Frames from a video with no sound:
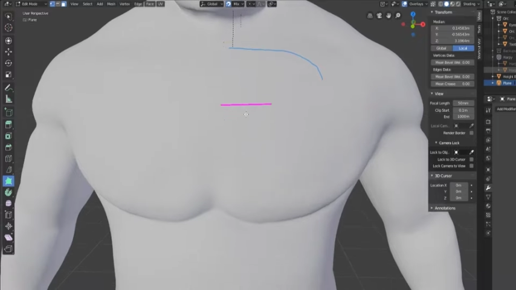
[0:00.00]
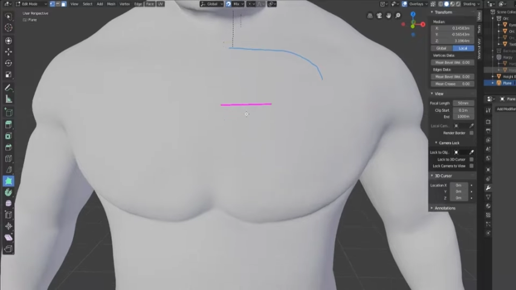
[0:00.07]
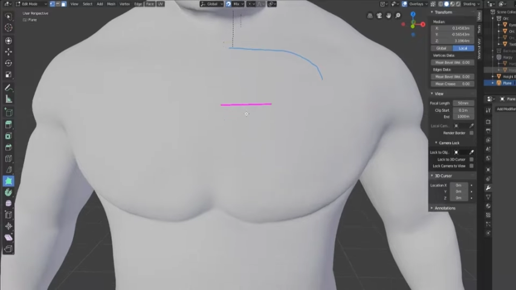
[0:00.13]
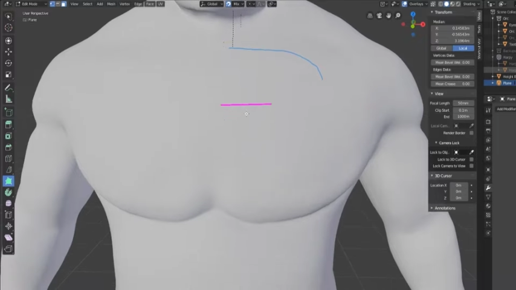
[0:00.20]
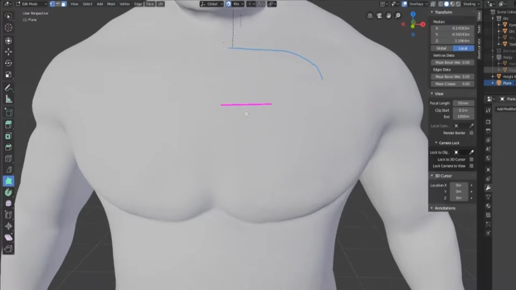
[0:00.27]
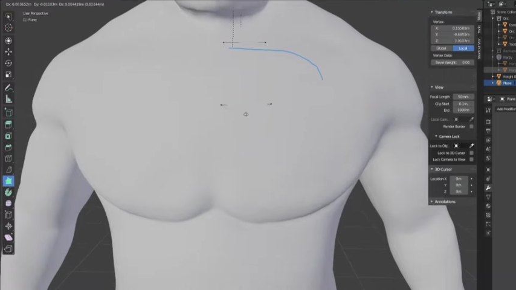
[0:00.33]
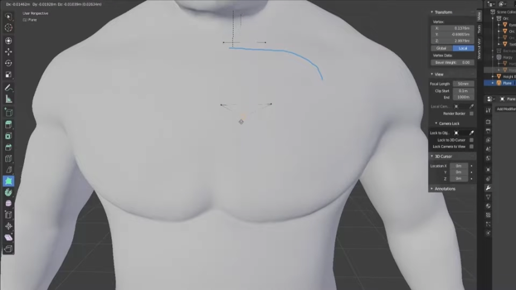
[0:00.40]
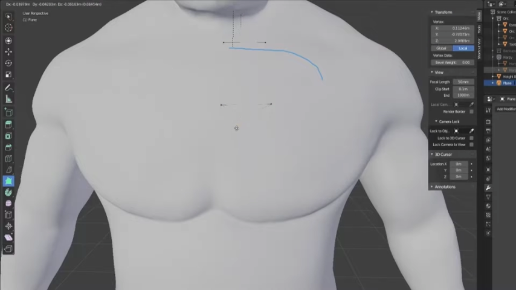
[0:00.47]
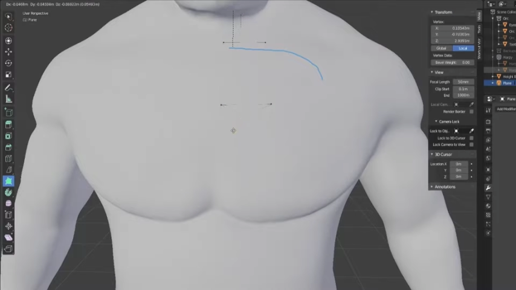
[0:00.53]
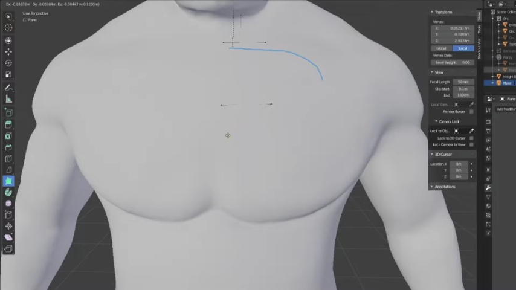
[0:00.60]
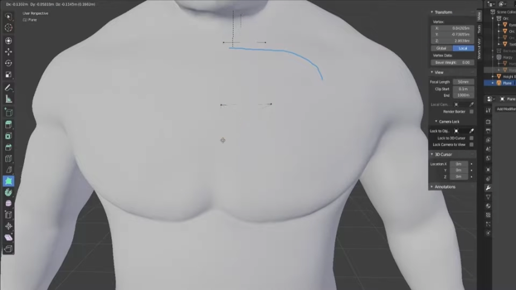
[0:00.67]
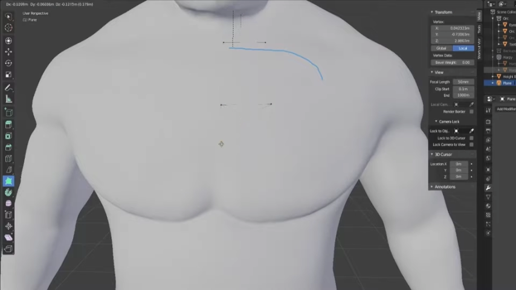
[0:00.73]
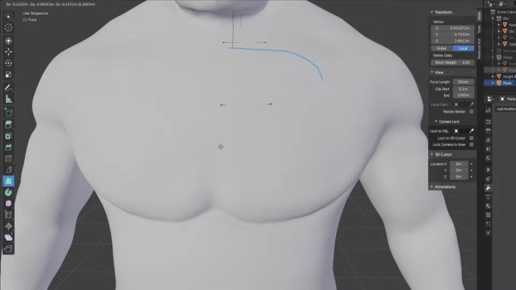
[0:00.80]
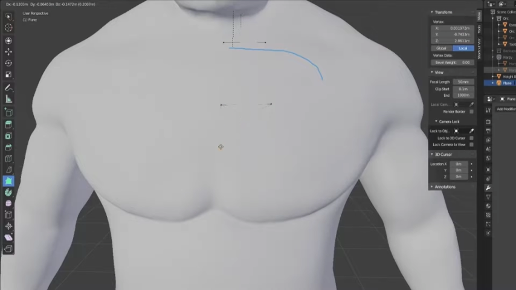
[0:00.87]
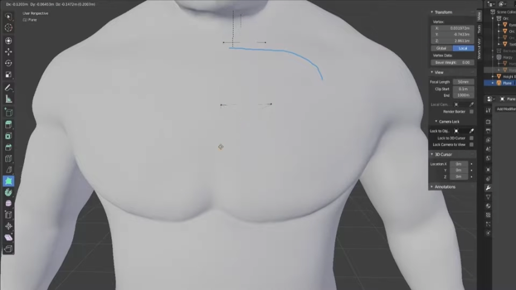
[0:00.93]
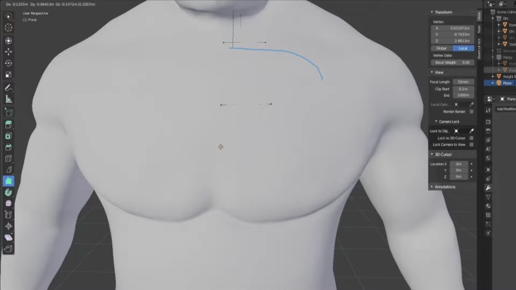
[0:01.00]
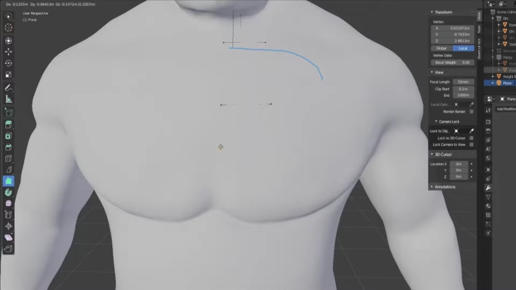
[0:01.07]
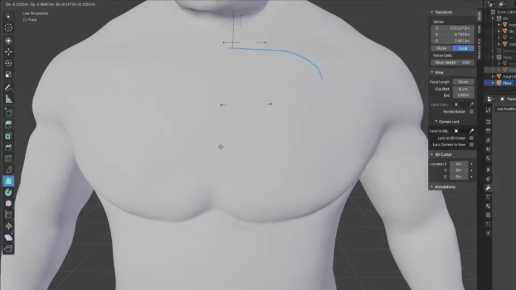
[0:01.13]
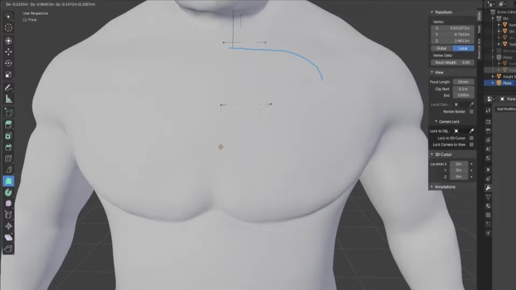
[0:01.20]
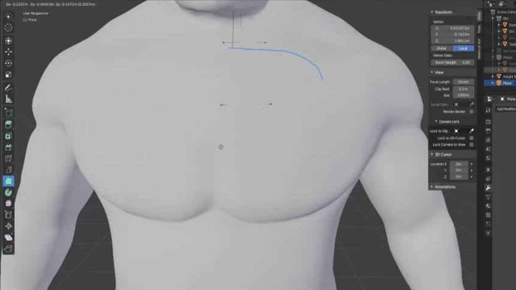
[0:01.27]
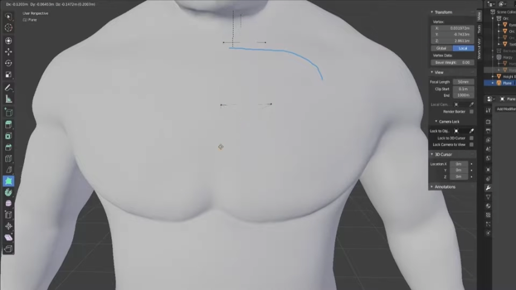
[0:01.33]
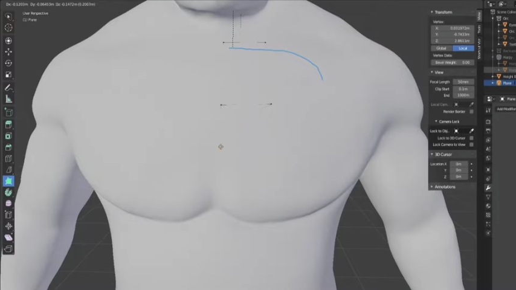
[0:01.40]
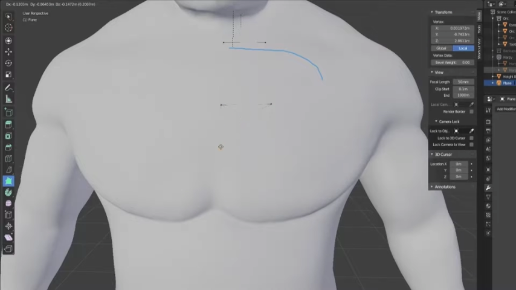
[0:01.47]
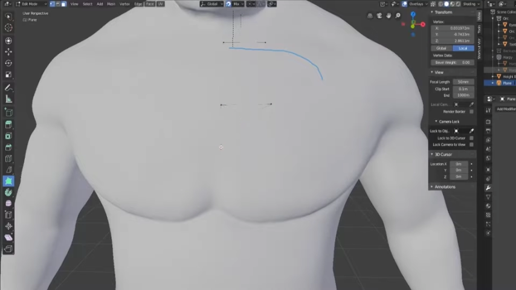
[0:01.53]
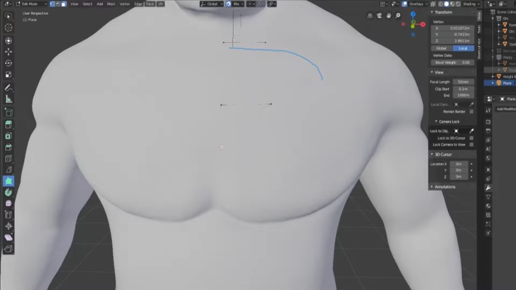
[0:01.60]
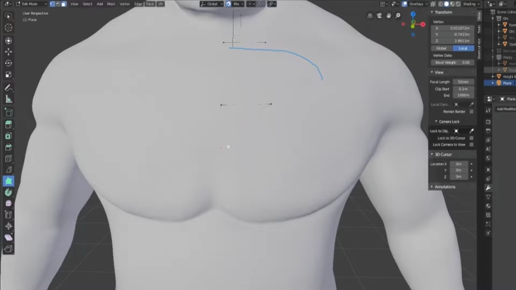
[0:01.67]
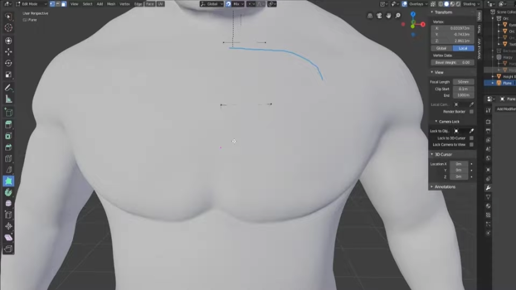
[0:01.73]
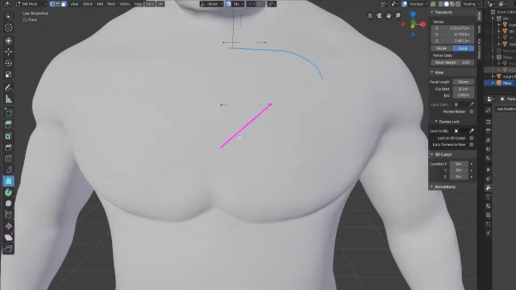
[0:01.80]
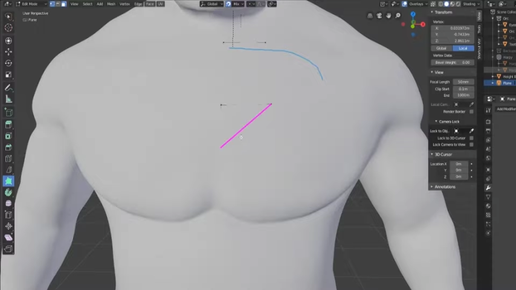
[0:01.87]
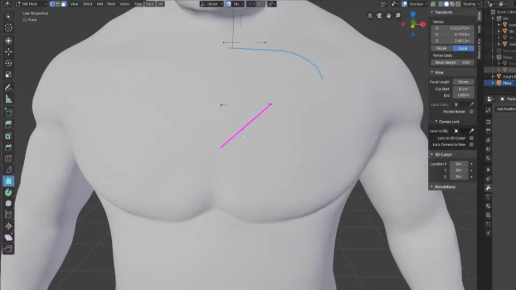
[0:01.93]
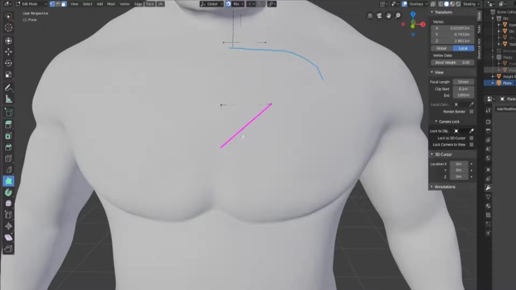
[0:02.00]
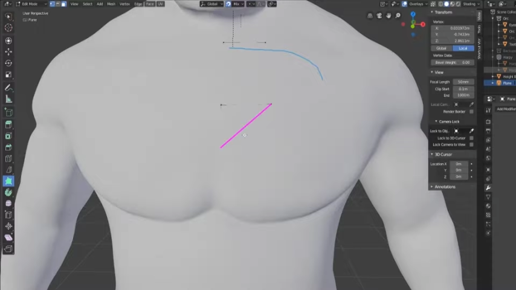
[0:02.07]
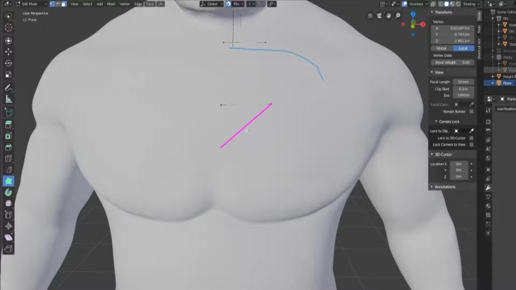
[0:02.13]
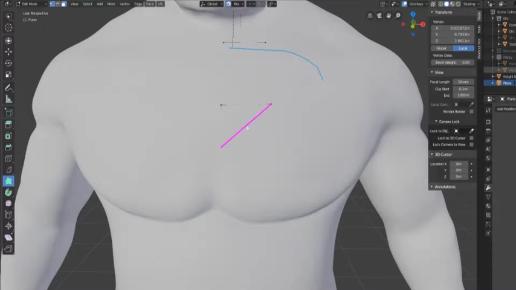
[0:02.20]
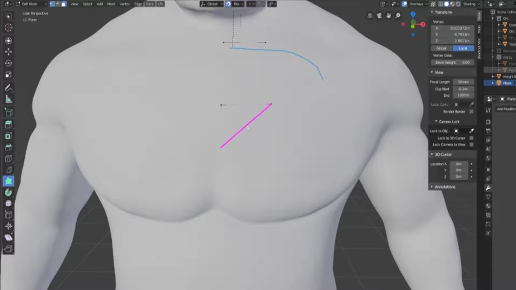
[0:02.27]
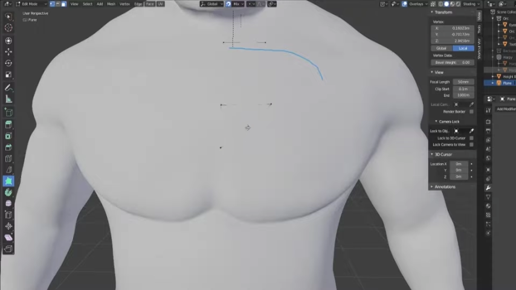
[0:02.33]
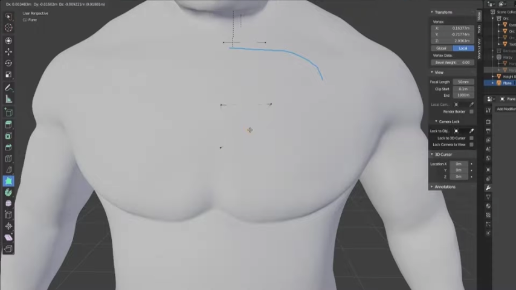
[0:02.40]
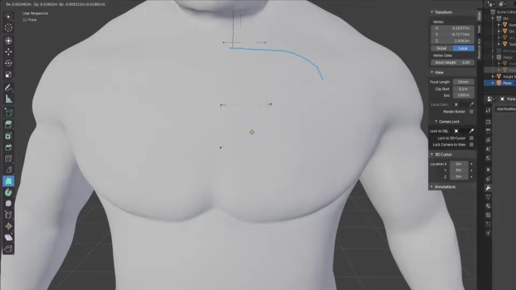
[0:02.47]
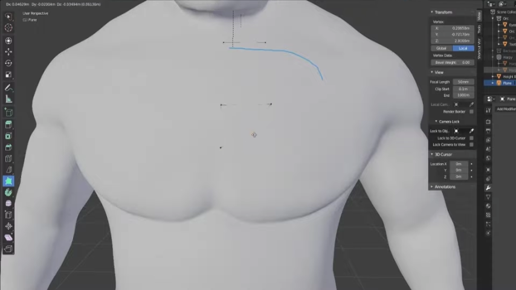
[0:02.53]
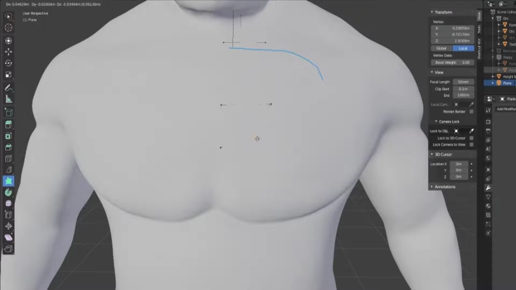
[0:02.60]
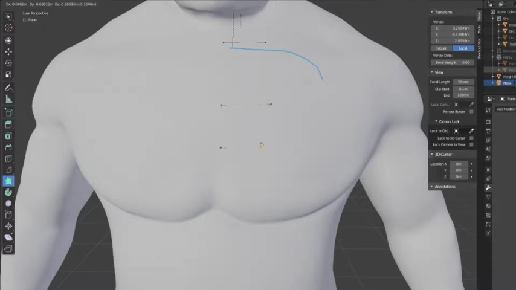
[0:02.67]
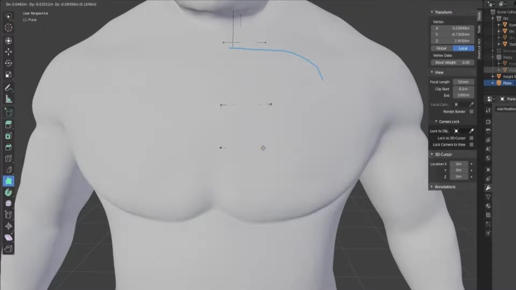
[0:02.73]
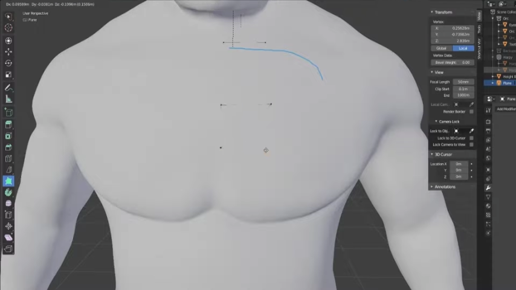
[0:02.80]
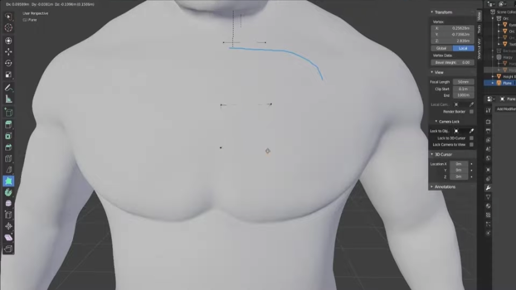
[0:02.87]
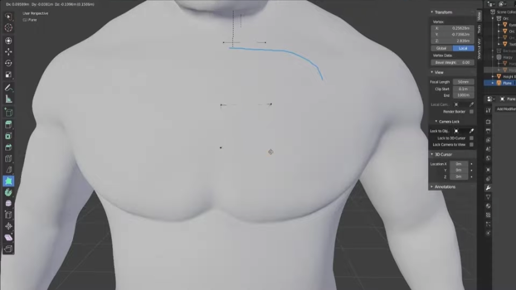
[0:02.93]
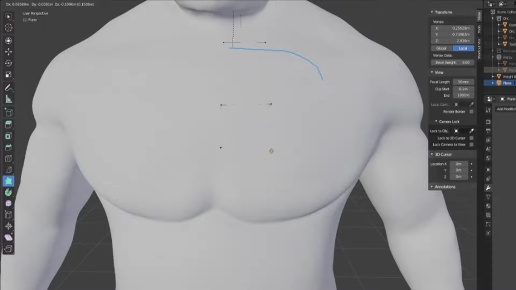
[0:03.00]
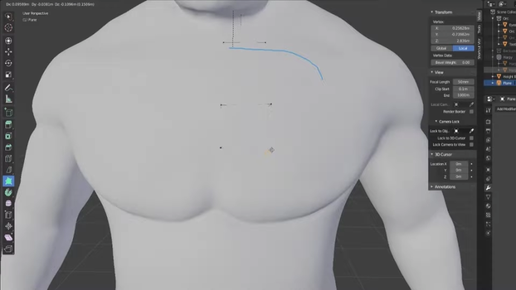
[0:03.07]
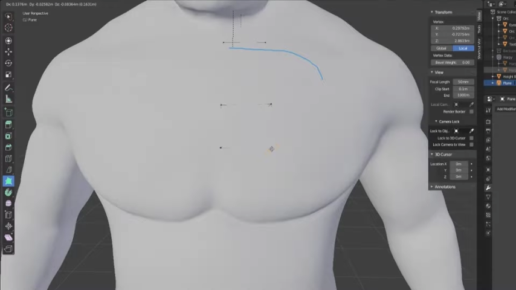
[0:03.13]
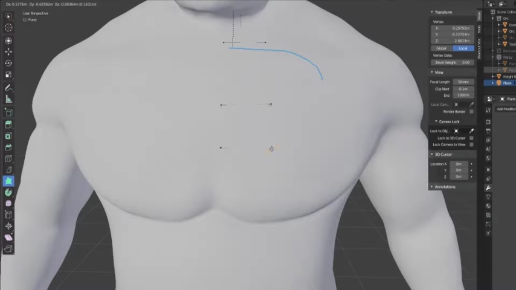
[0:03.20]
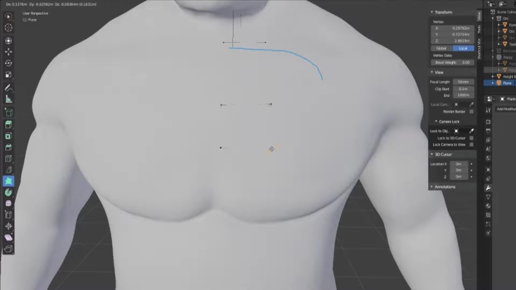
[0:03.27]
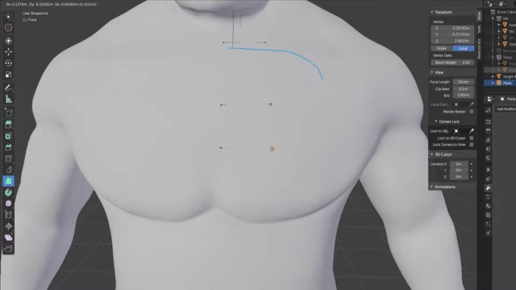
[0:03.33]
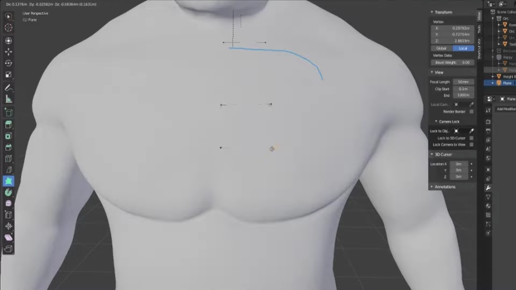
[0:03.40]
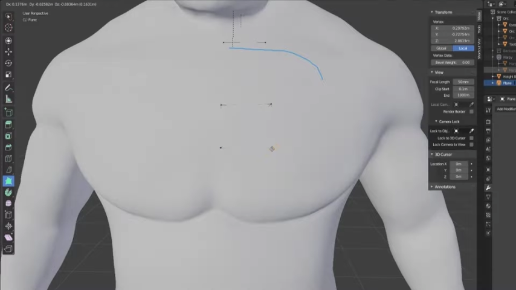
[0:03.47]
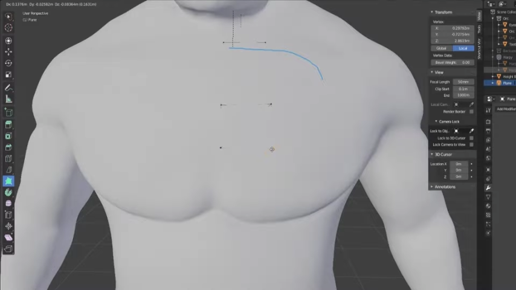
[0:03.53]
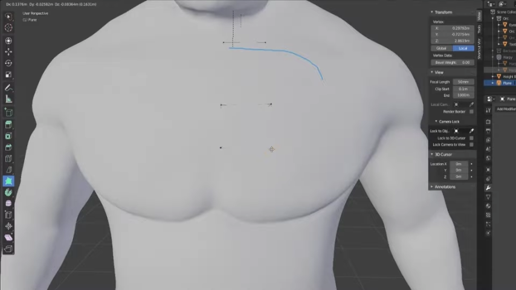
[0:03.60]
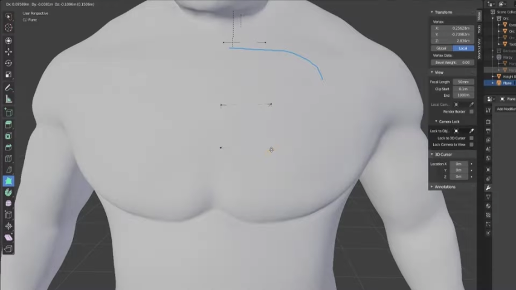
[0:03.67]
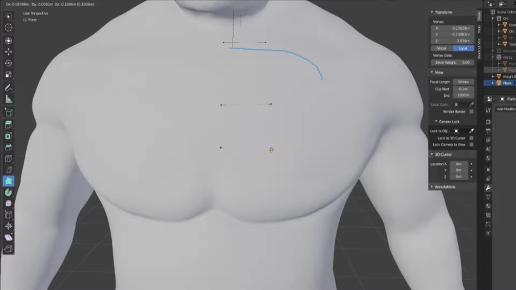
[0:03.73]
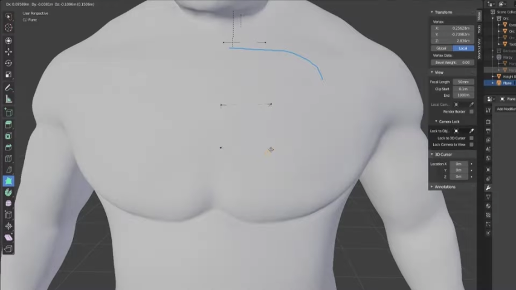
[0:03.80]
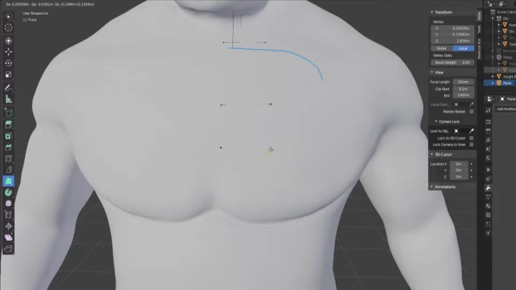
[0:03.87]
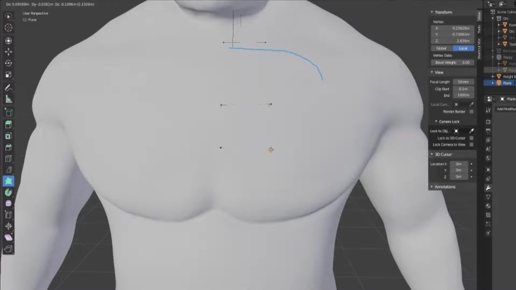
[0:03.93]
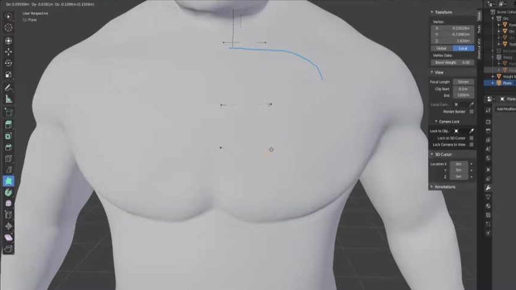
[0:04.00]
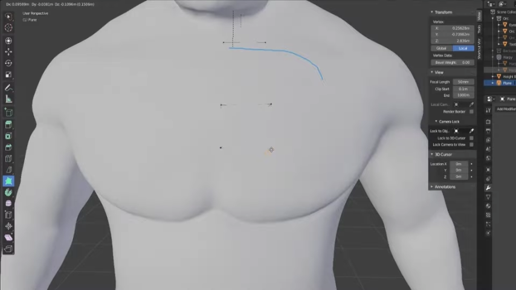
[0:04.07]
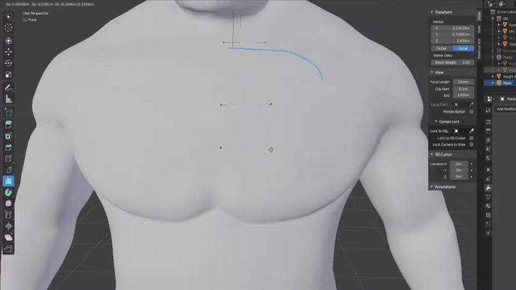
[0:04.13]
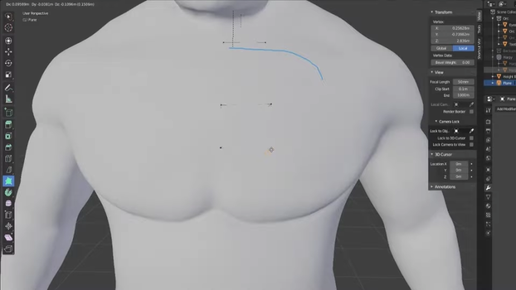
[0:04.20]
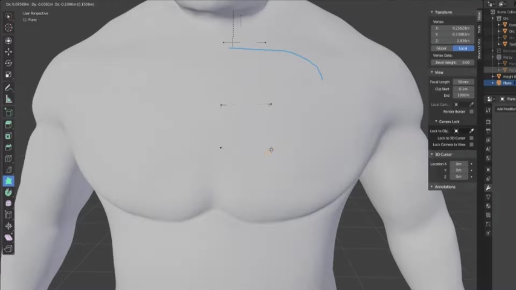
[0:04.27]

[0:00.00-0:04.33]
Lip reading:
No face is visible, so there are no lips to read.